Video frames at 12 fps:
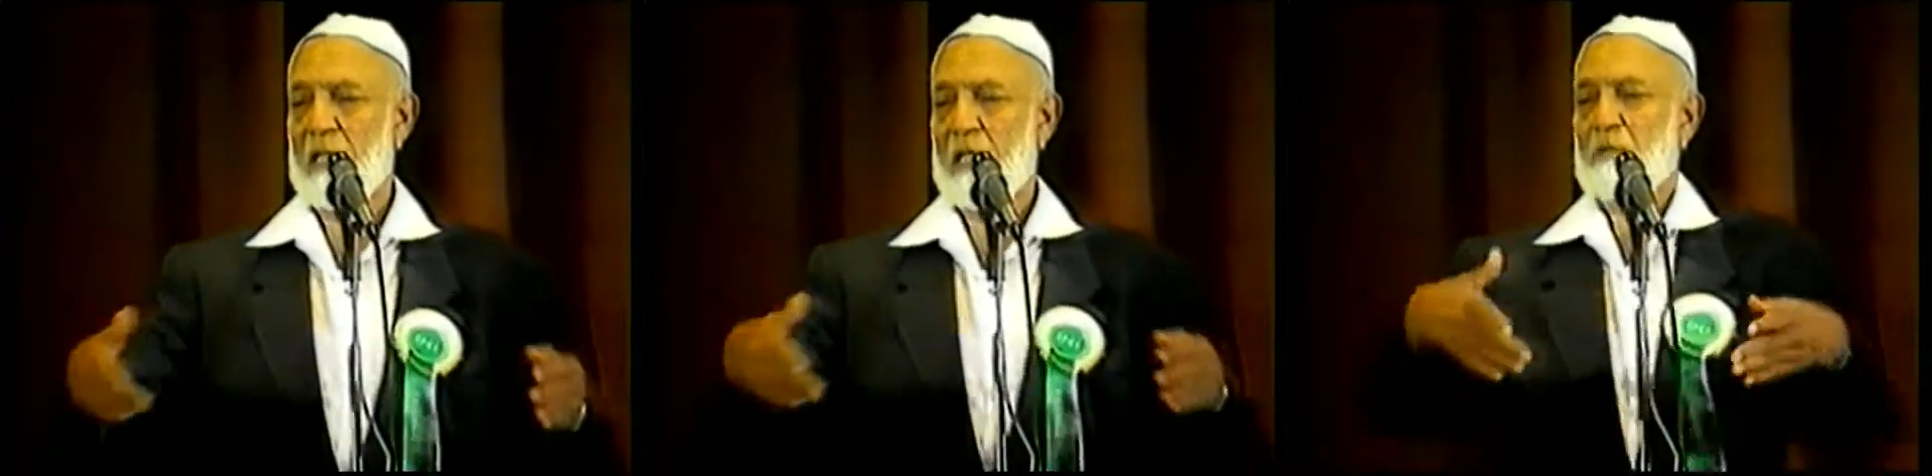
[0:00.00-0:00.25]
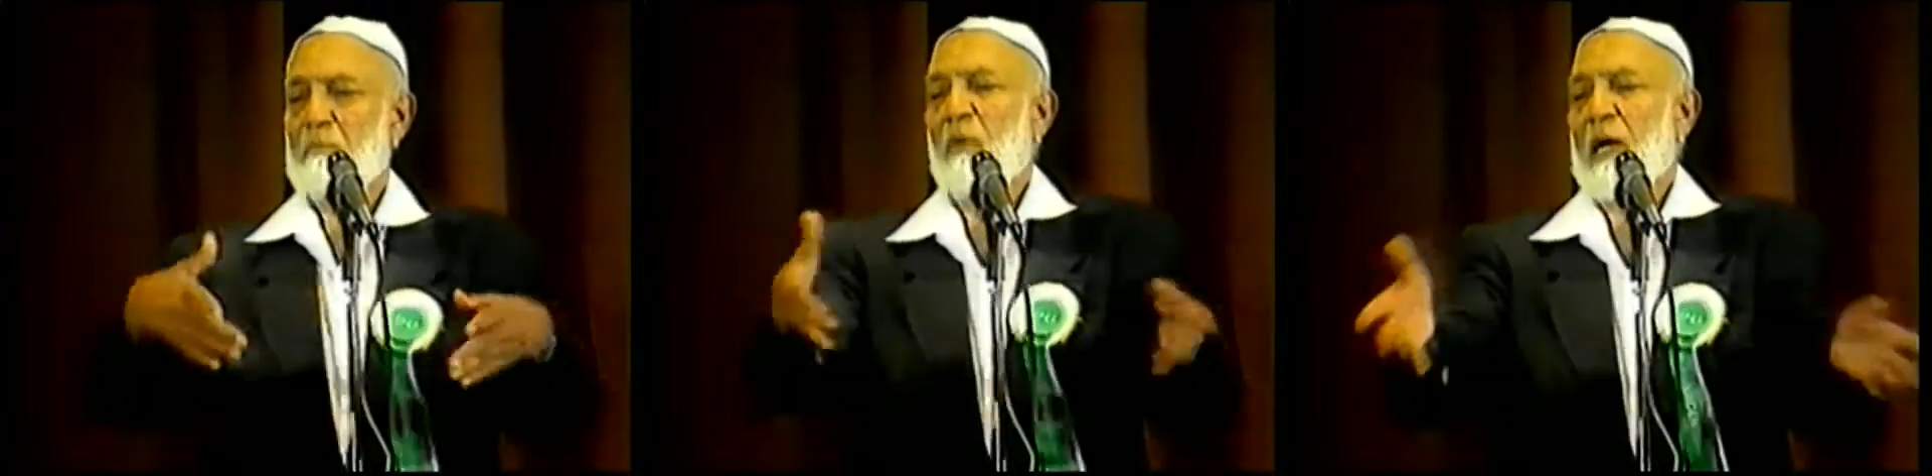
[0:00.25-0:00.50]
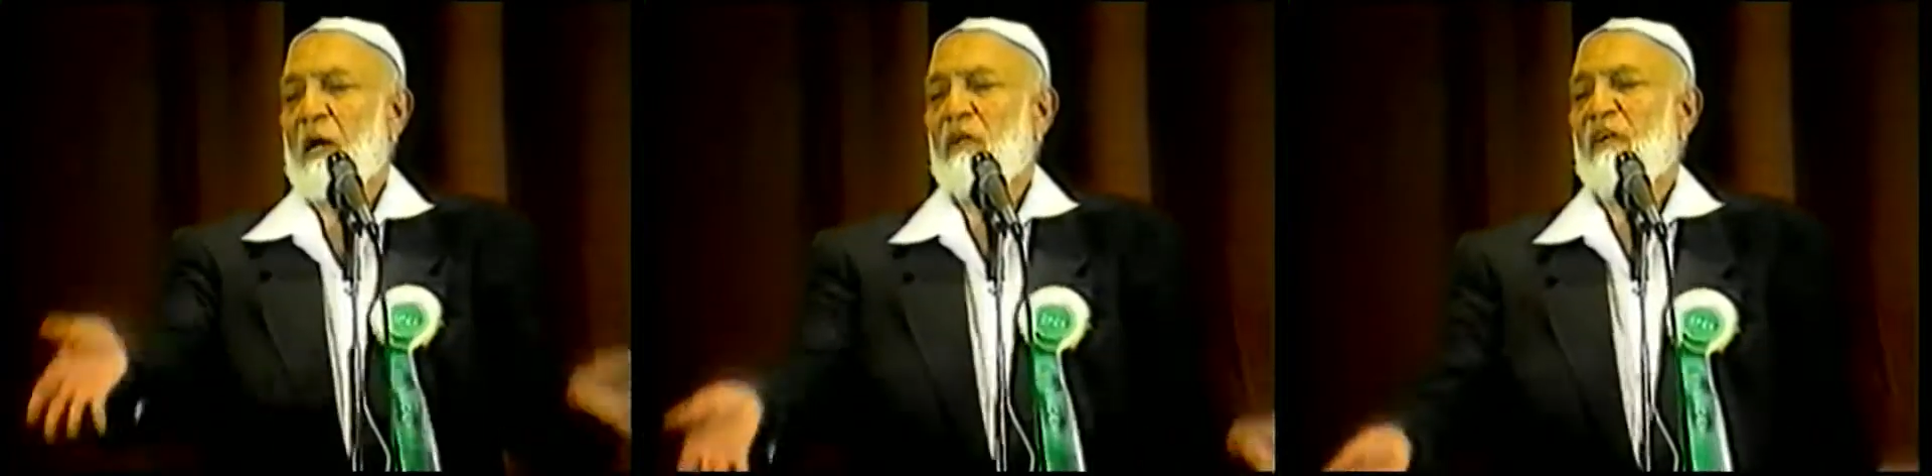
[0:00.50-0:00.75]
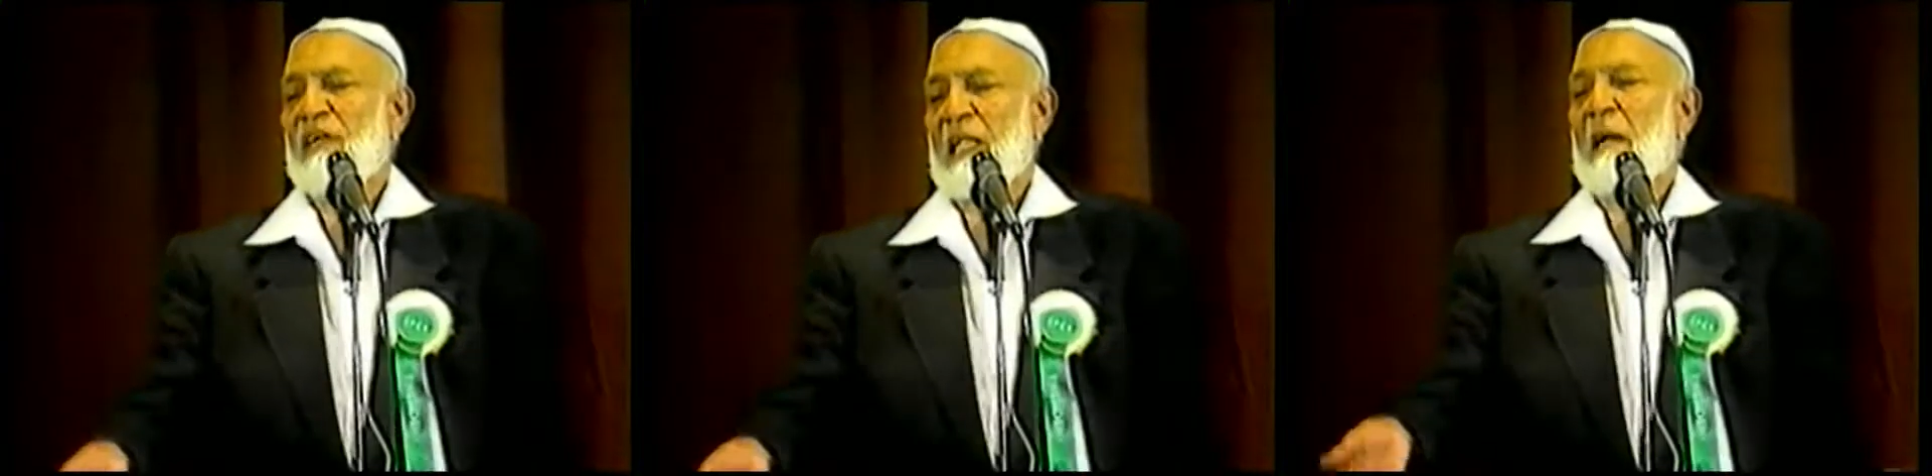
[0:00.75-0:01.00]
They spoke
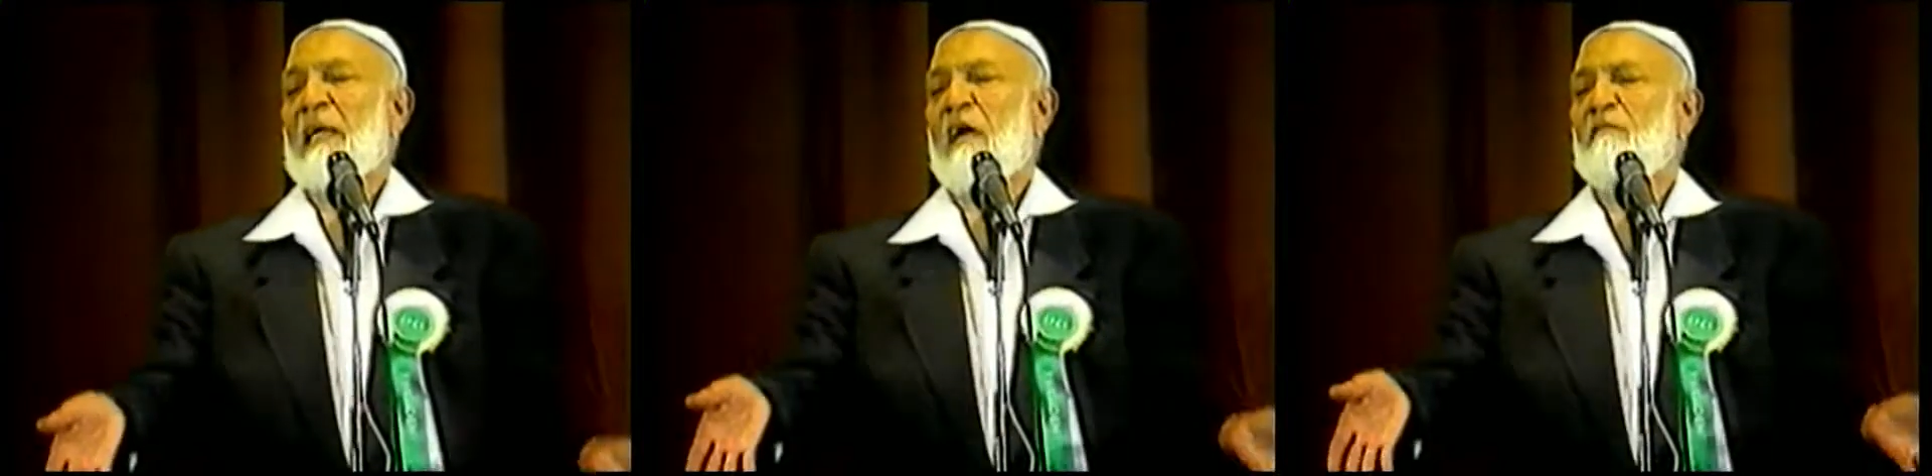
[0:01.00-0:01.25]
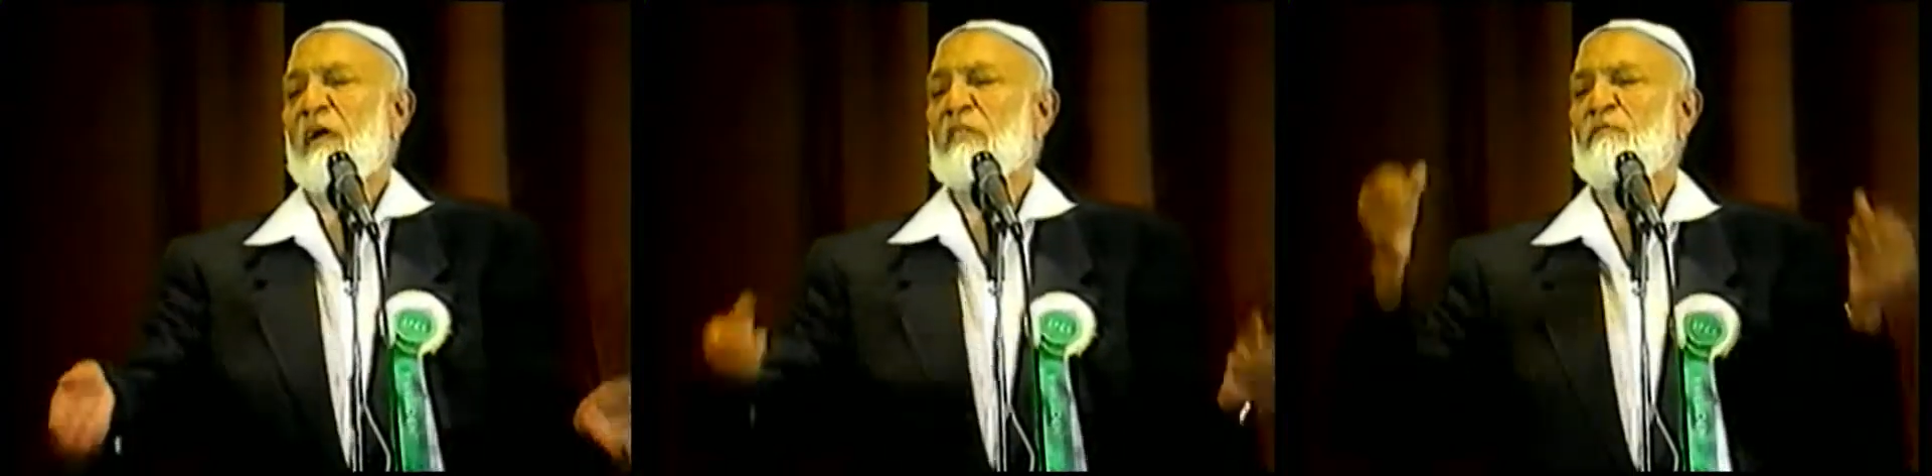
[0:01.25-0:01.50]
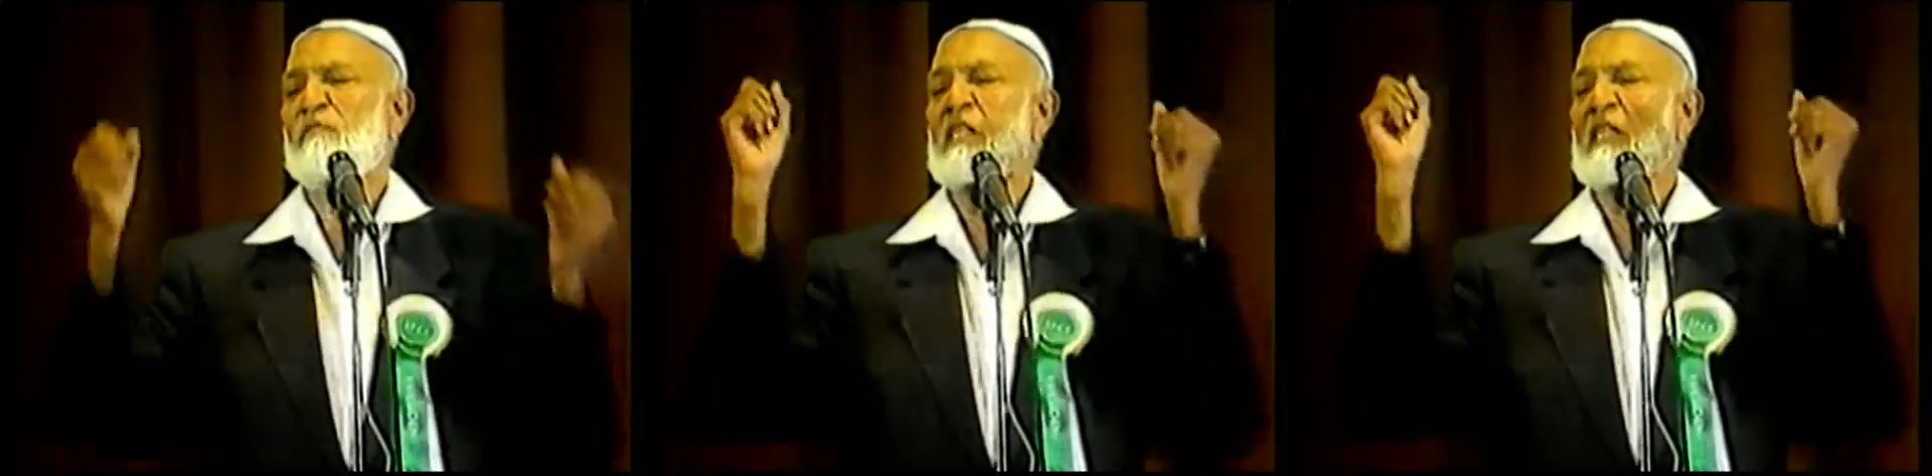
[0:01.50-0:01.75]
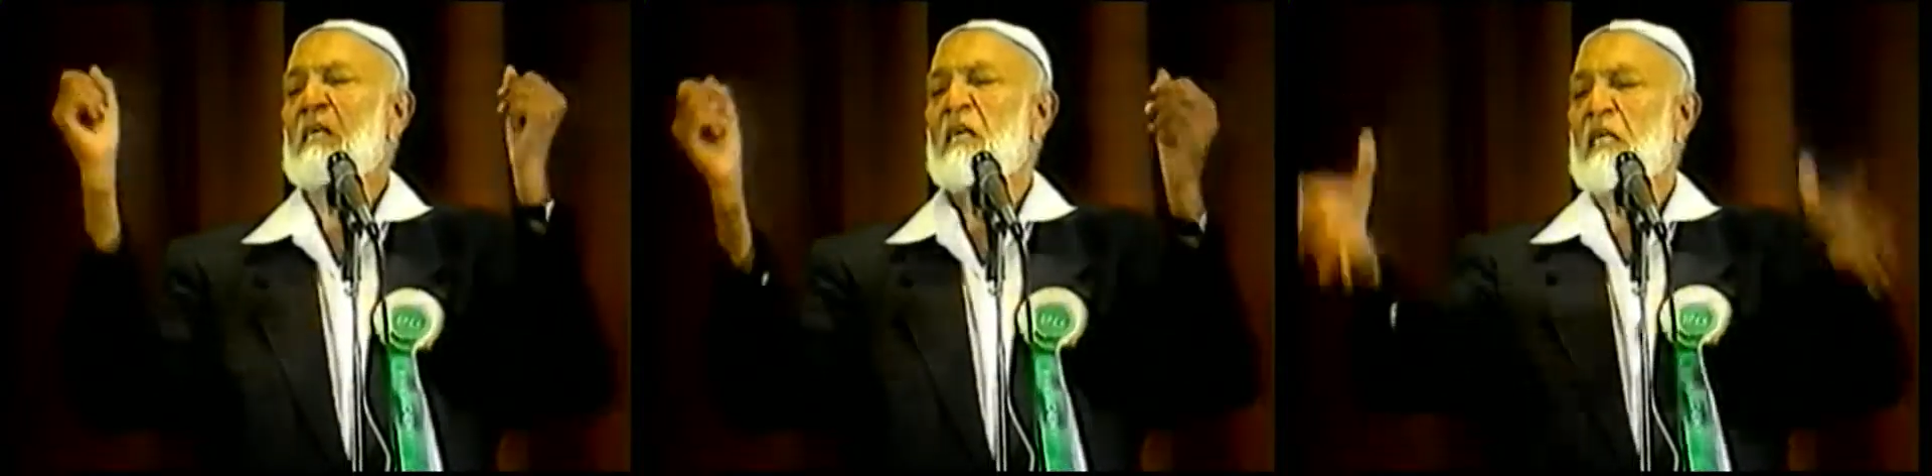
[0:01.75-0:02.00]
around the campfires of
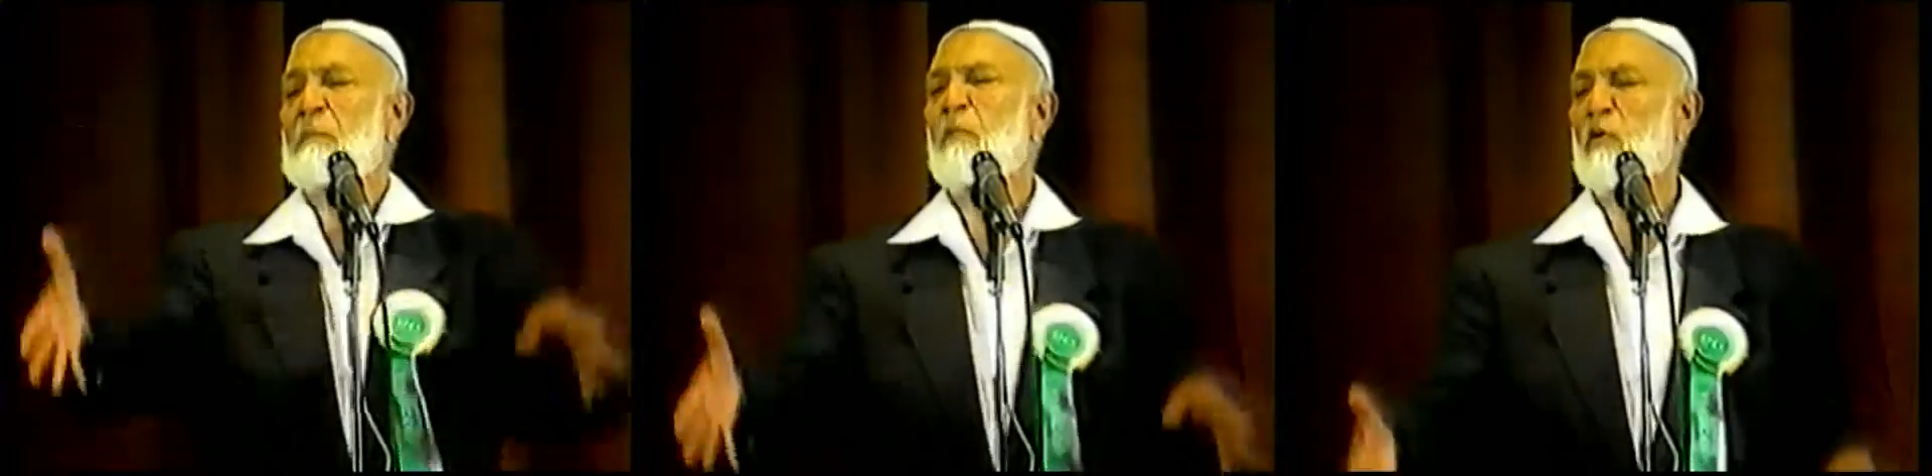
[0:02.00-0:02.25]
filthy, dirty,